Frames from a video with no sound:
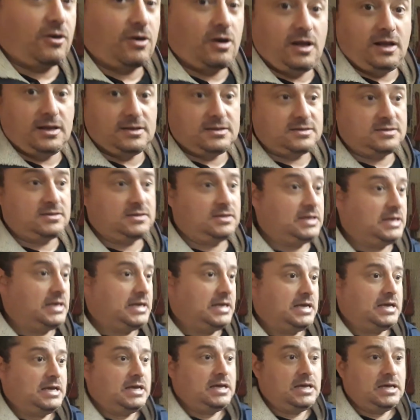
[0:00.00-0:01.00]
else,
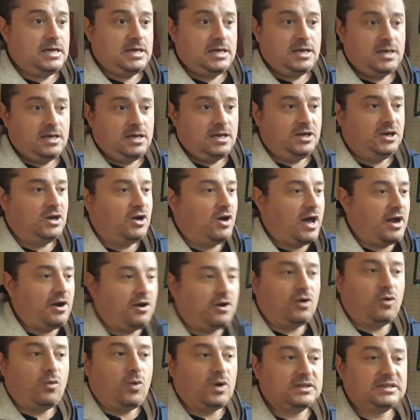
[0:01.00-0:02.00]
I don't
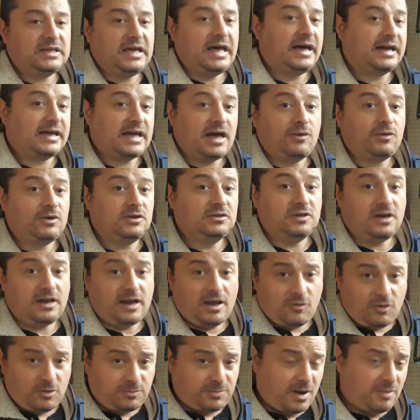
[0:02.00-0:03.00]
know what the heck I would have done. I
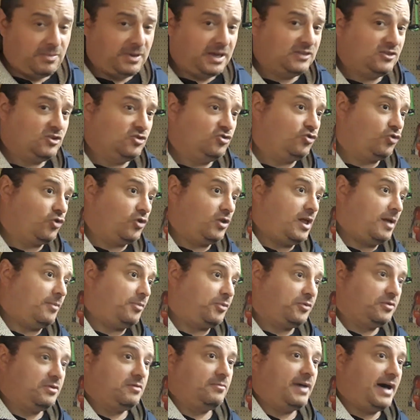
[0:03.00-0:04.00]
would have probably had to drill up
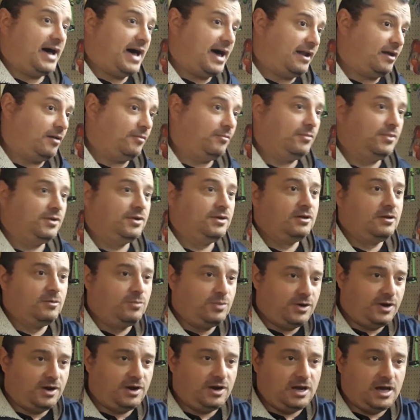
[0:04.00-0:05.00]
through the bottom,
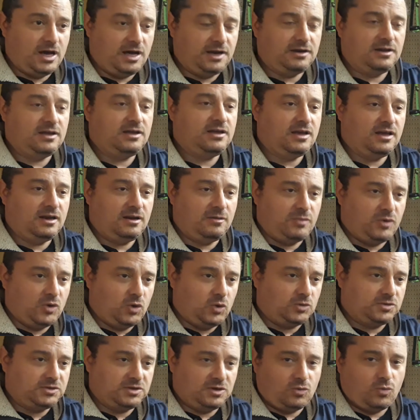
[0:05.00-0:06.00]
put a nut and a
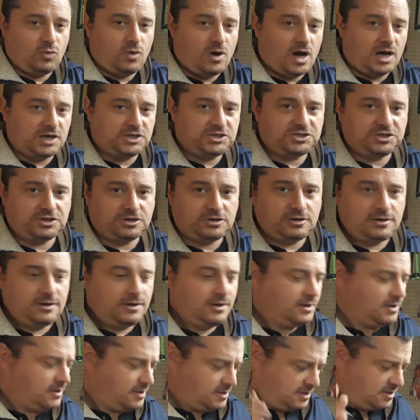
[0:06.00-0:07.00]
bolt and a washer,
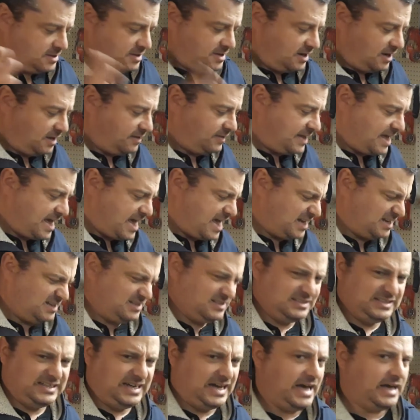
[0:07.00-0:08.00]
And that,
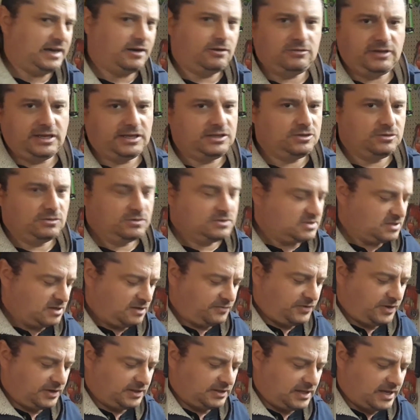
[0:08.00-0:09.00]
I don't like doing stuff
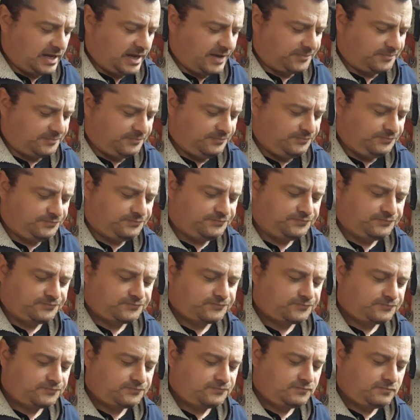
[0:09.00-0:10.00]
like that.
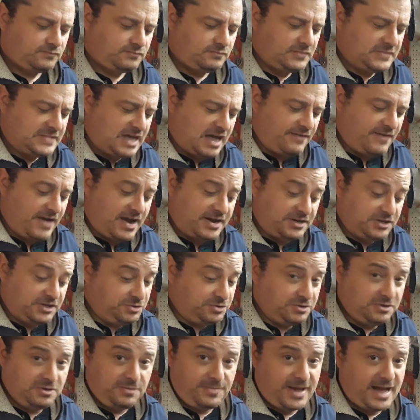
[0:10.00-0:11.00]
I've had to
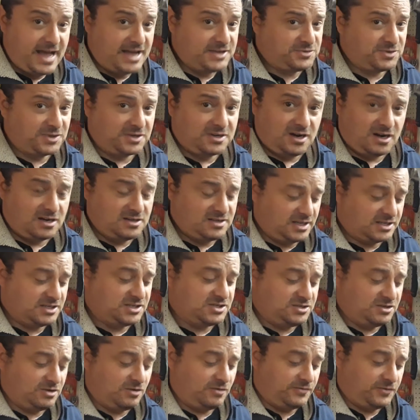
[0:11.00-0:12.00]
the past with cars. I just
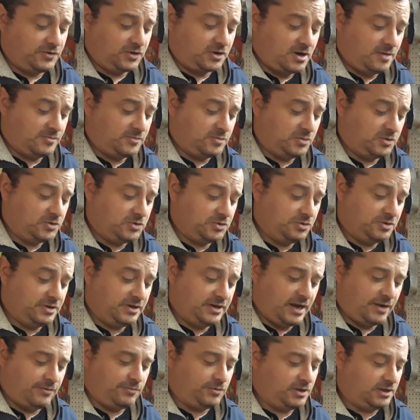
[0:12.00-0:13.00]
don't feel comfortable doing it.
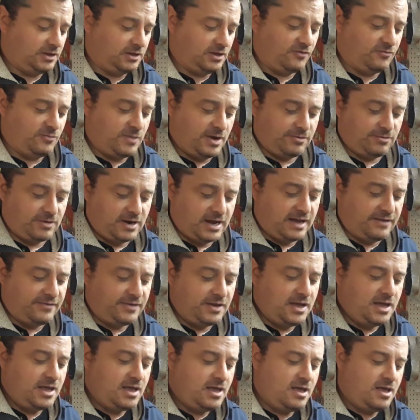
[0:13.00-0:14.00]
I really love my Rav,
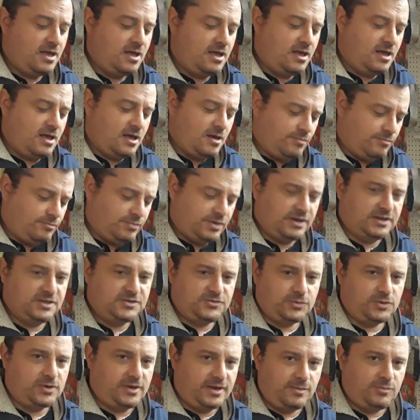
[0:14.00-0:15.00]
but it's
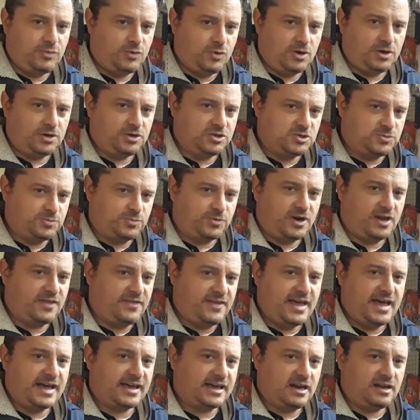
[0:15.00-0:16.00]
really important. You spray the
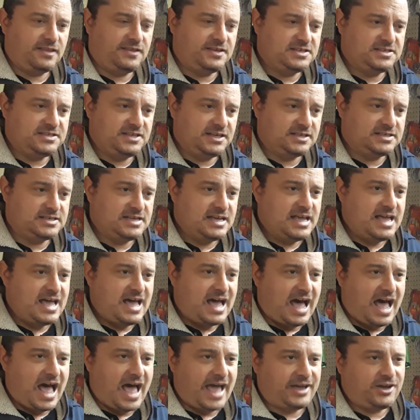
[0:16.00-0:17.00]
heck out of these things.
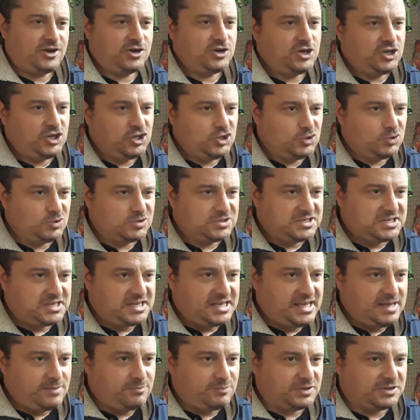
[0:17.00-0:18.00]
I could have used
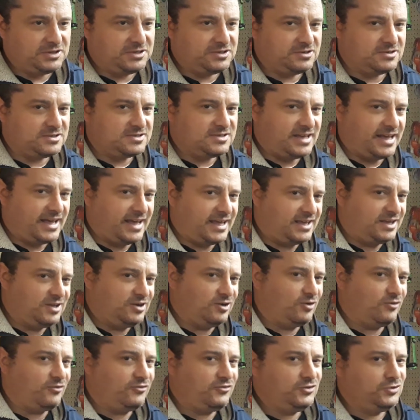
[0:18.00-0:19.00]
heat, but there's like,
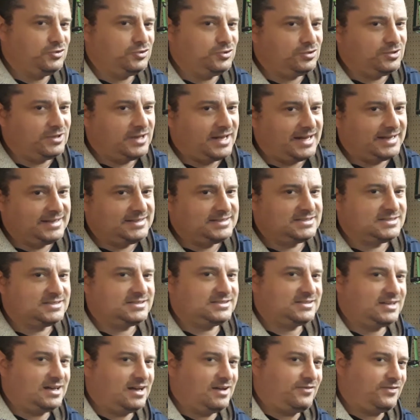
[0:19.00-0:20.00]
fuel lines and
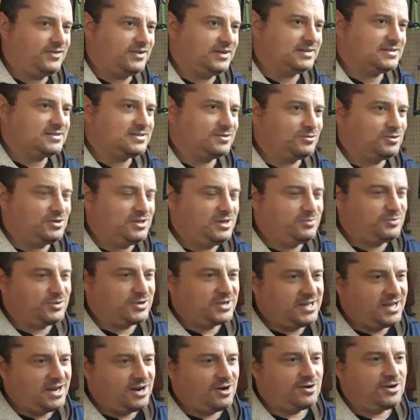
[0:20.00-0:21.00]
stuff, and it's a really
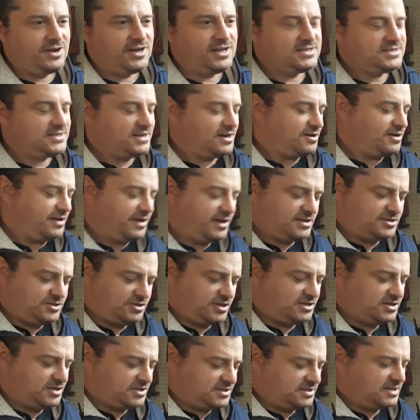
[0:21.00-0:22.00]
precarious area. So
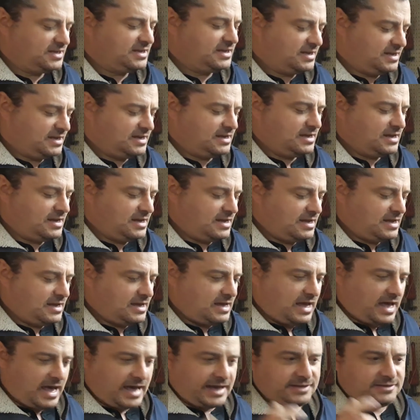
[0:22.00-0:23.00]

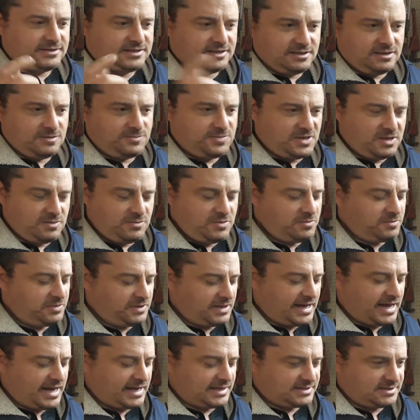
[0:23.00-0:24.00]
I did the PB
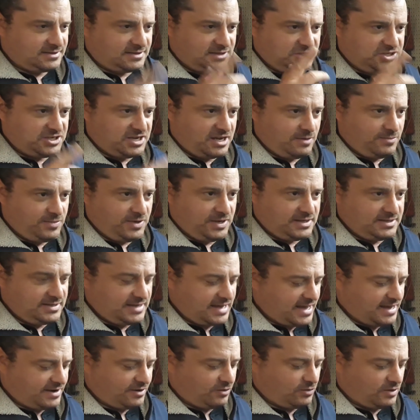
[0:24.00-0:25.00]
Blast, the
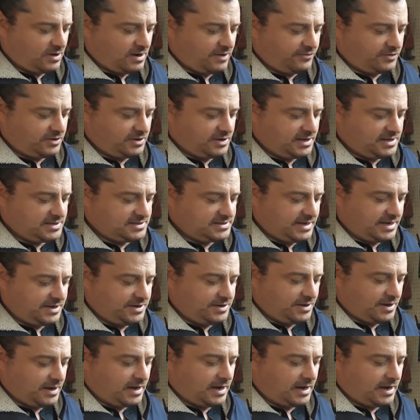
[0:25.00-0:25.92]
JB10 or whatever it is, and